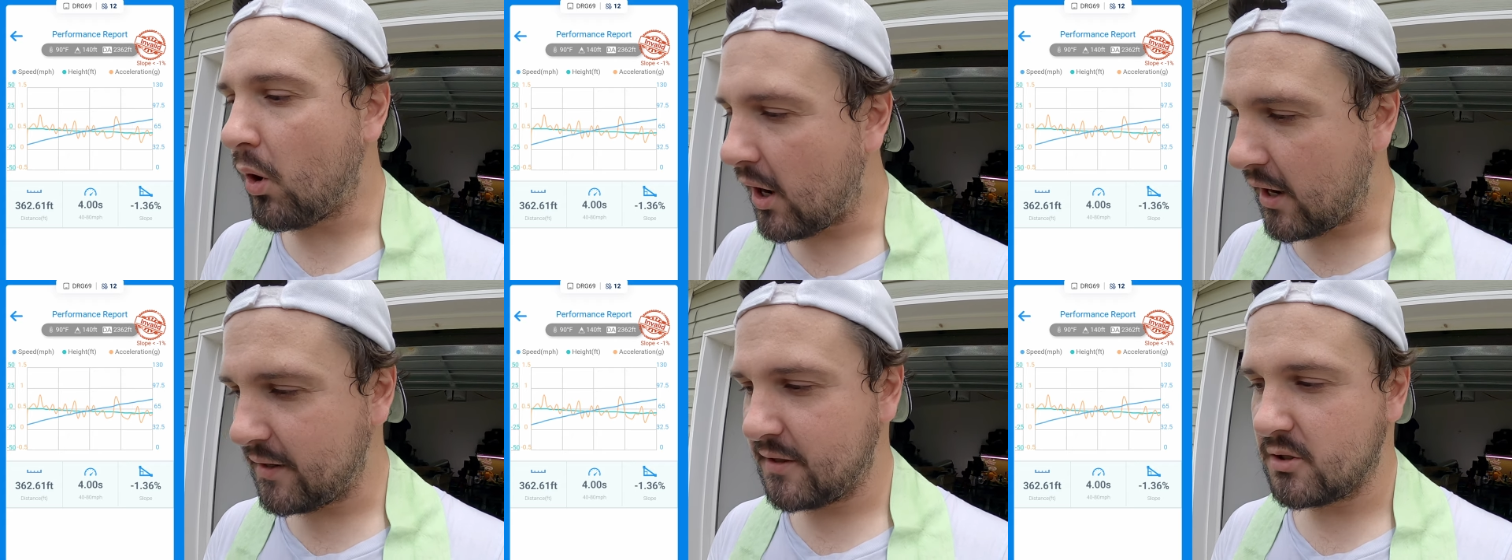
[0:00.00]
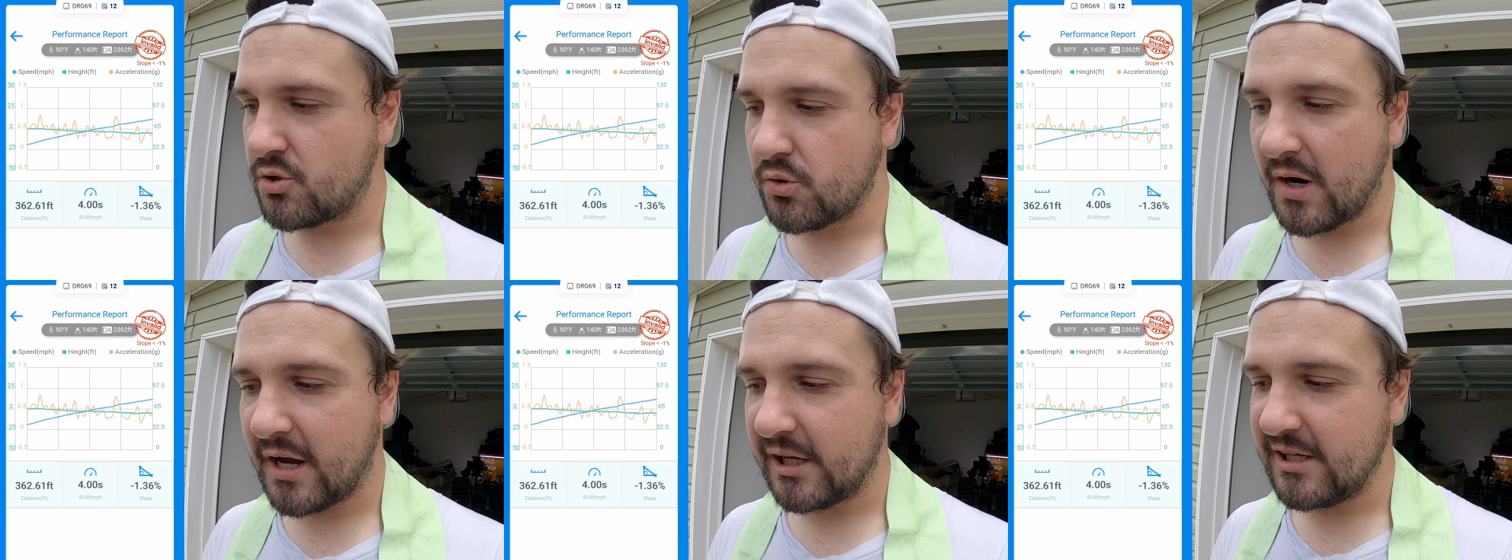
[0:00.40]
why the
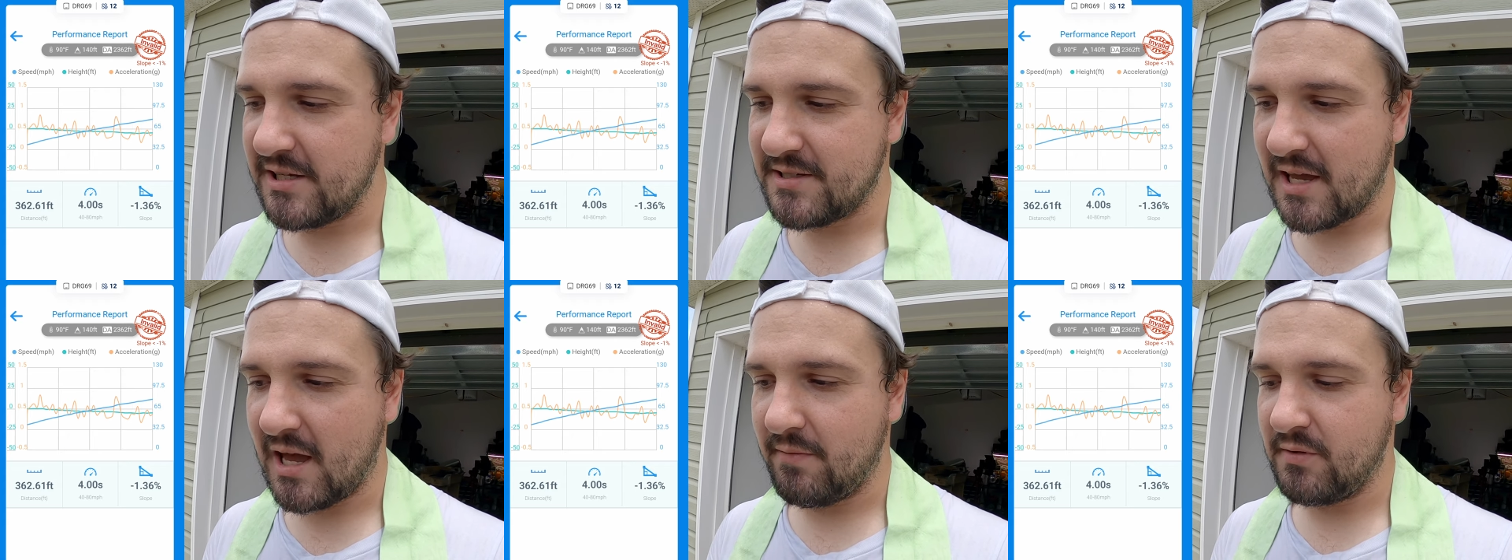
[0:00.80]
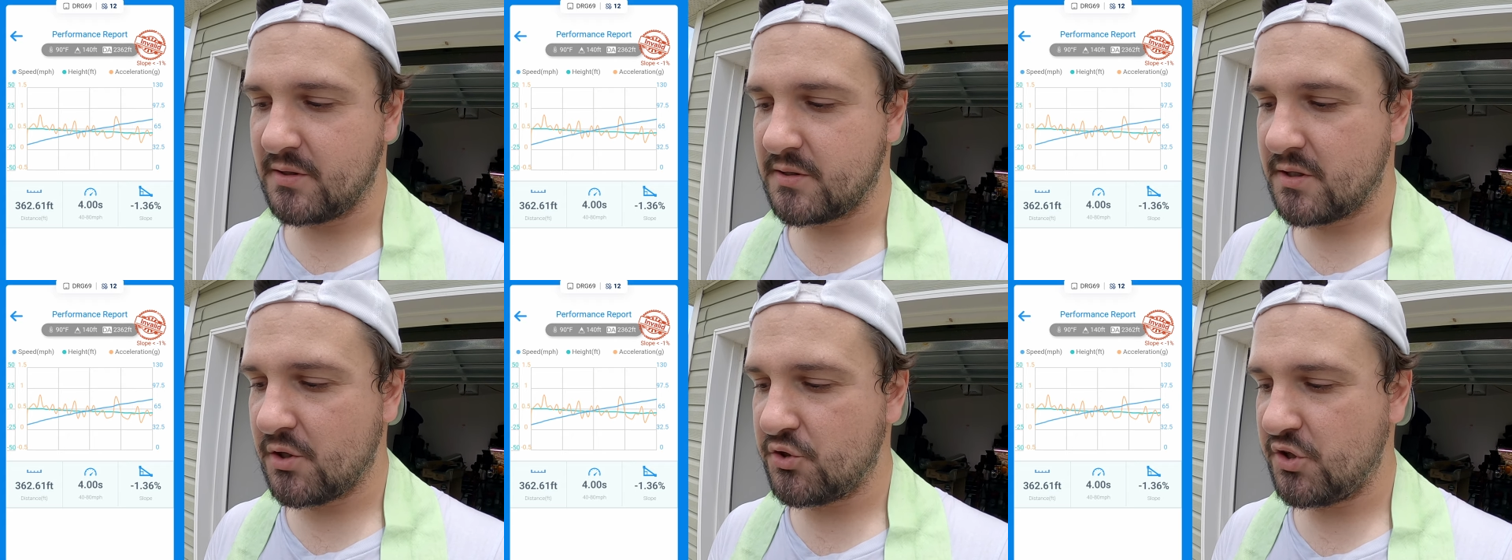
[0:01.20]
draggy is
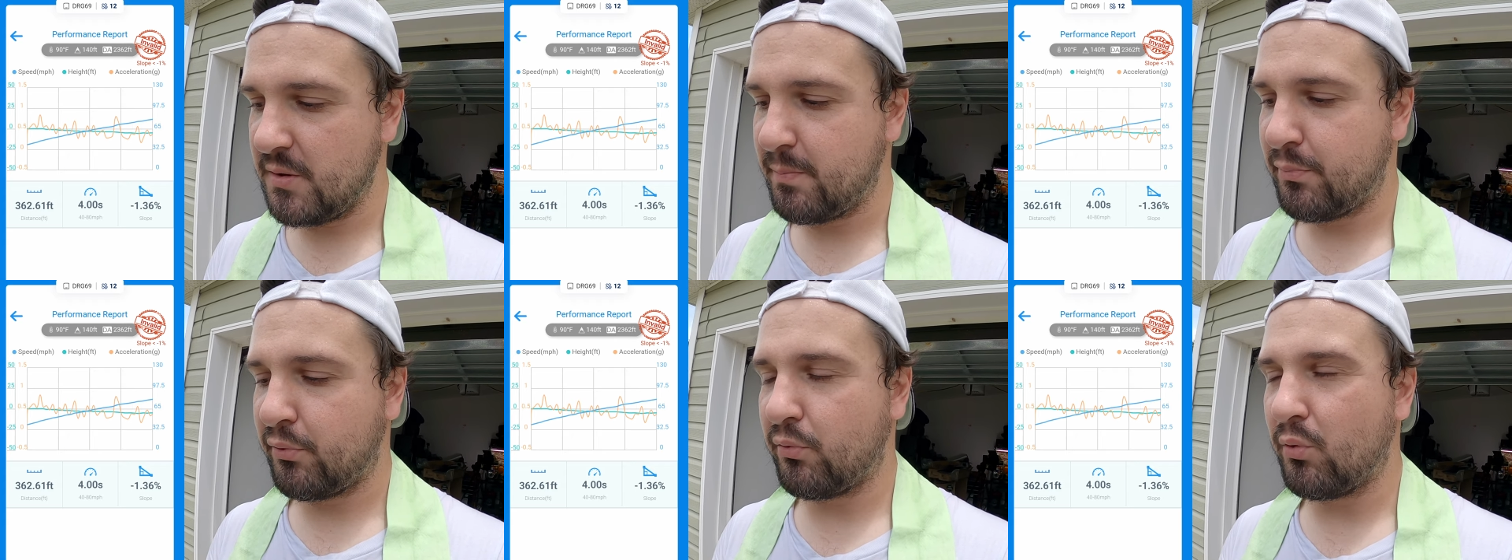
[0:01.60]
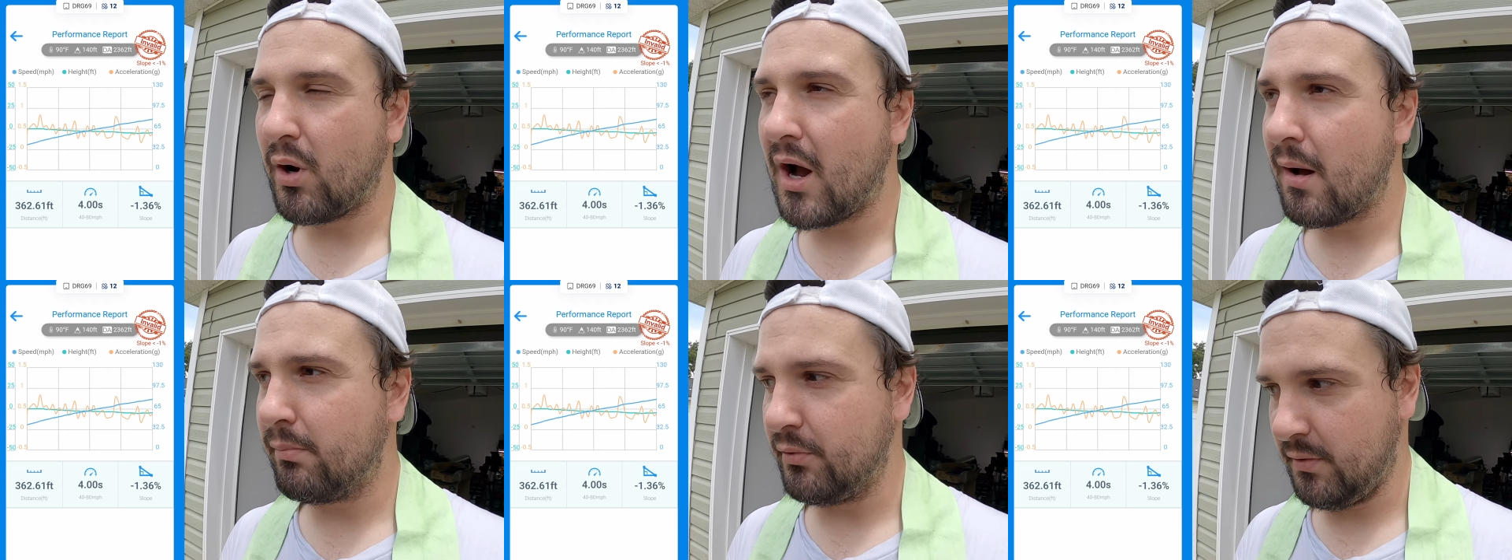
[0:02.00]
having such a
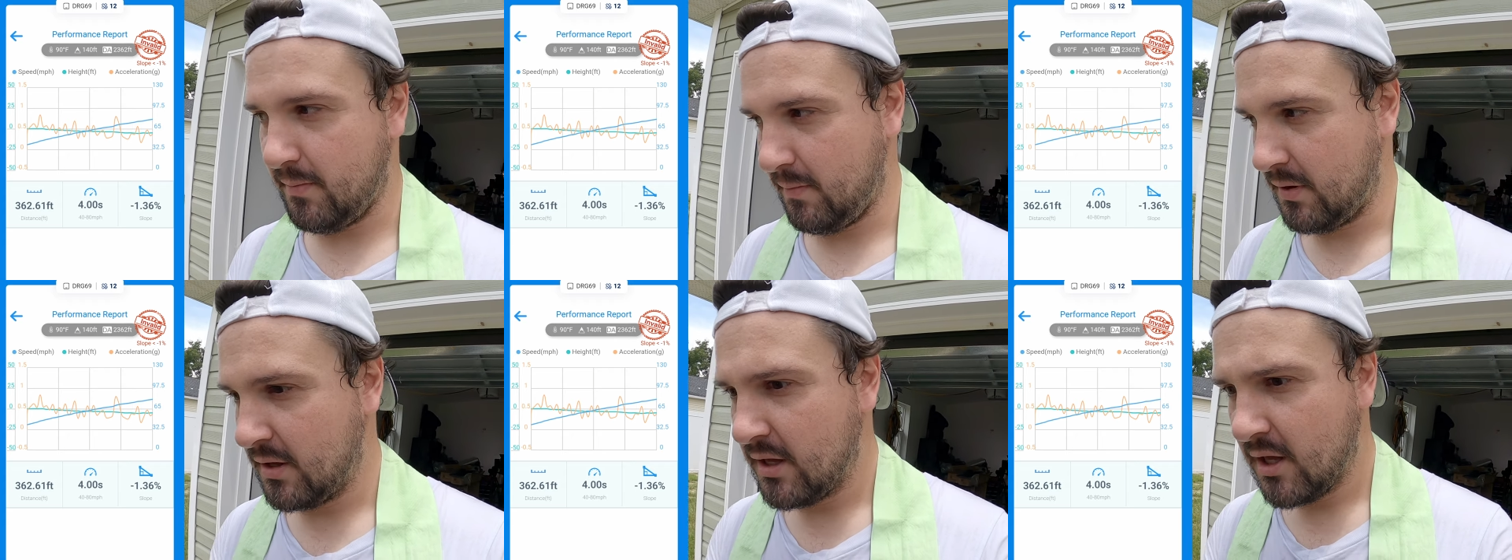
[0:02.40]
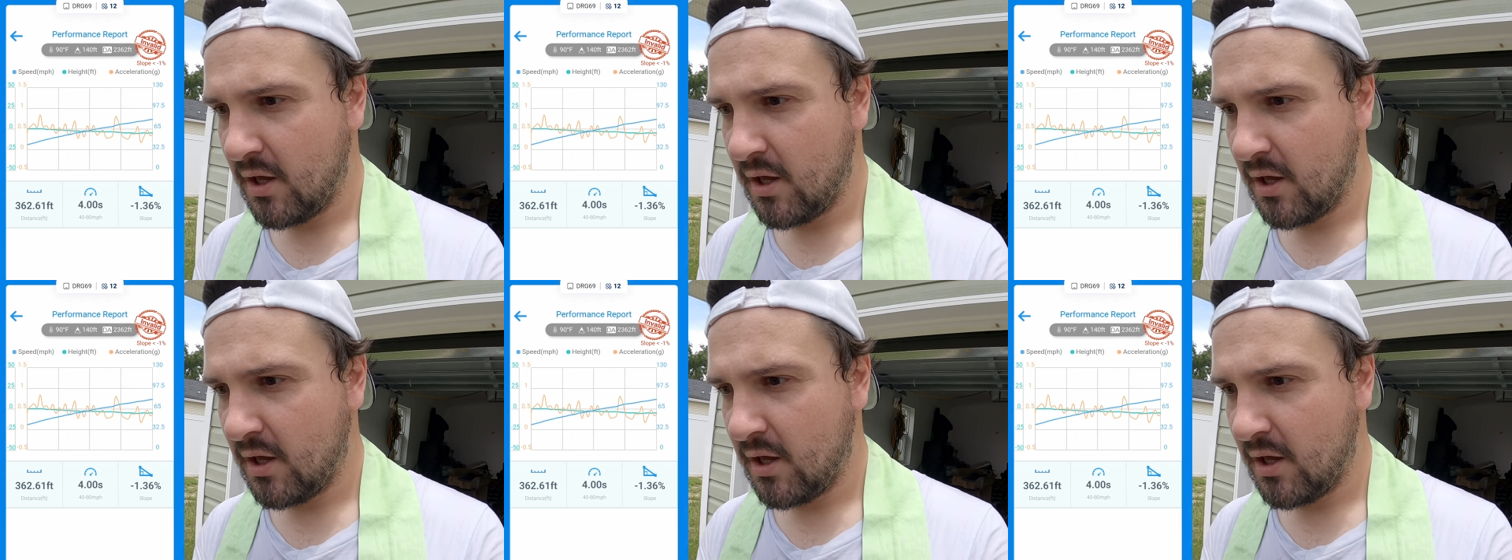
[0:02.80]
problem